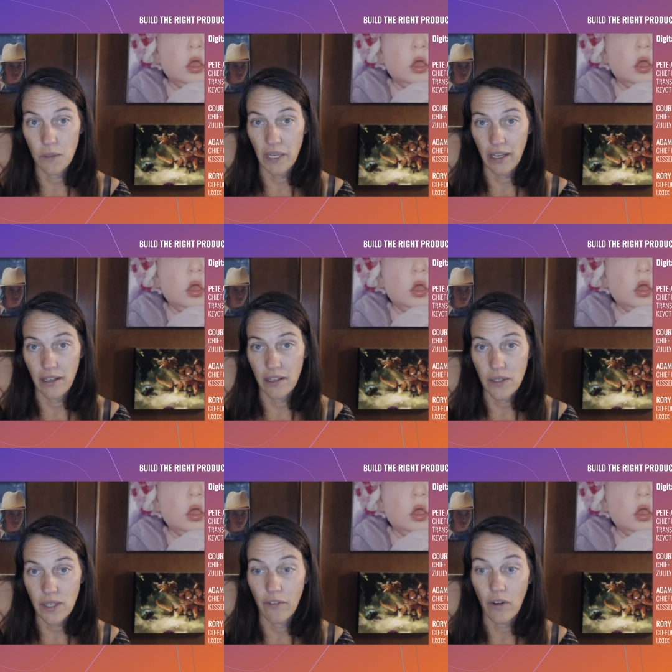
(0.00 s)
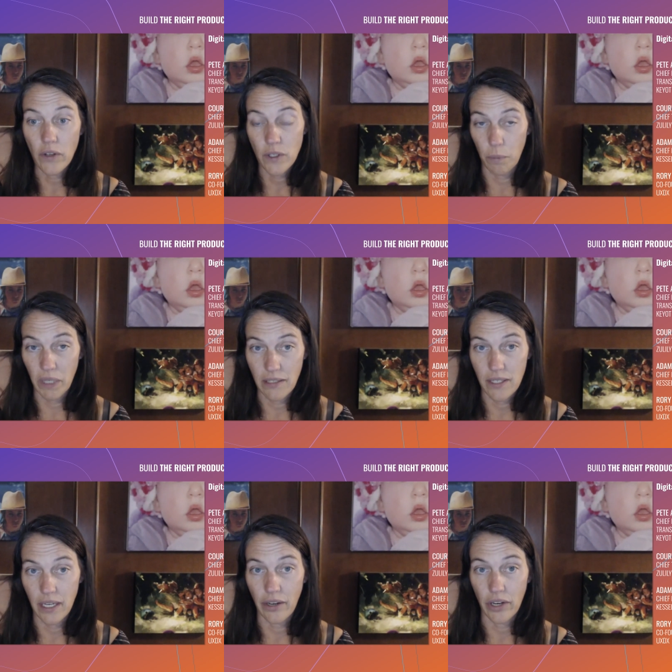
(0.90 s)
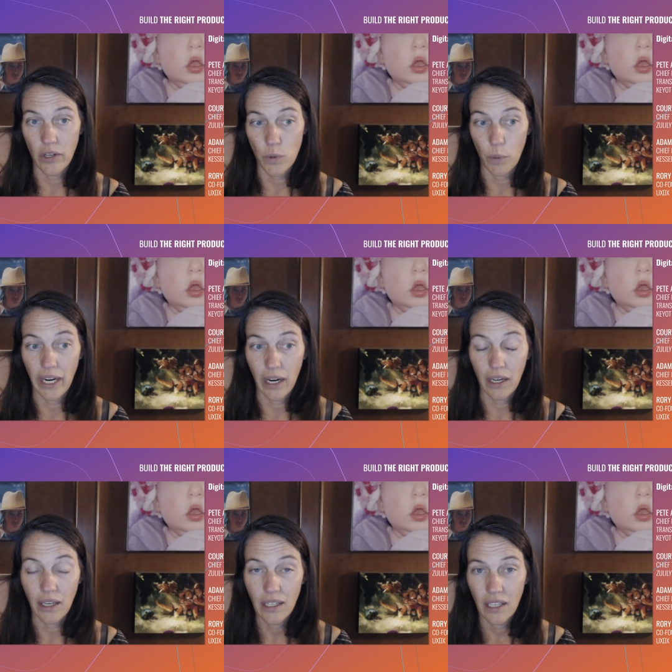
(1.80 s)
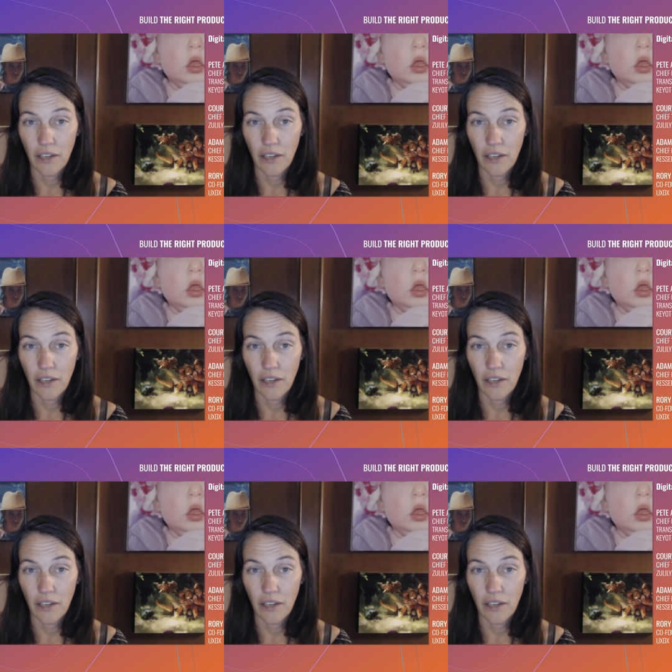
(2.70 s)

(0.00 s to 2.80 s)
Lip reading: because I've also been in scenarios where